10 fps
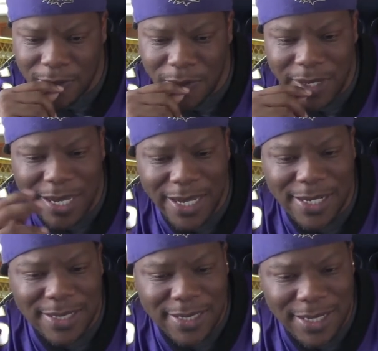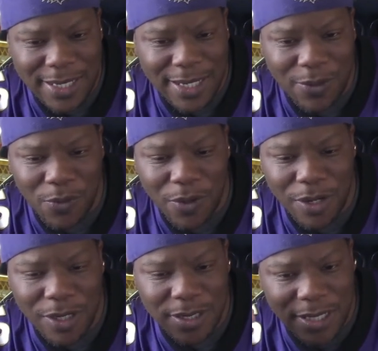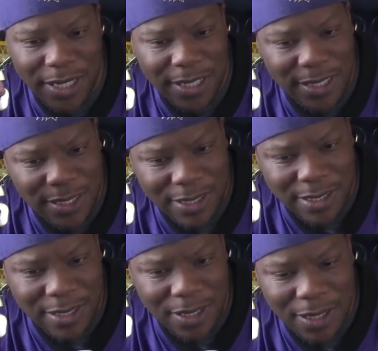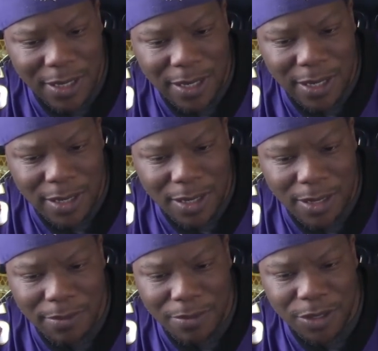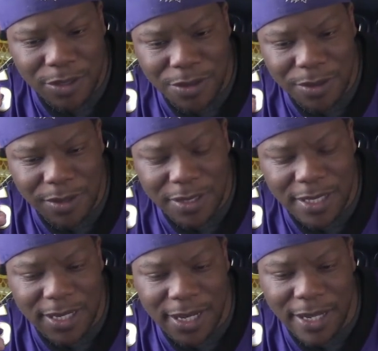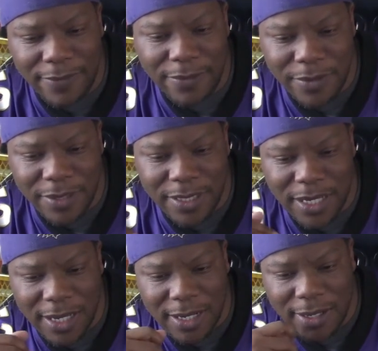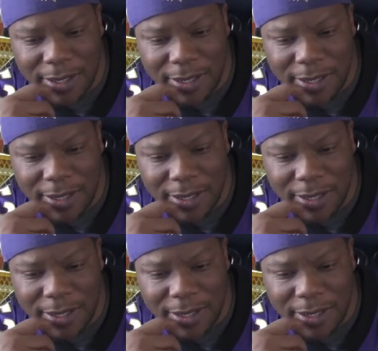we got to see where's his maturity level is at?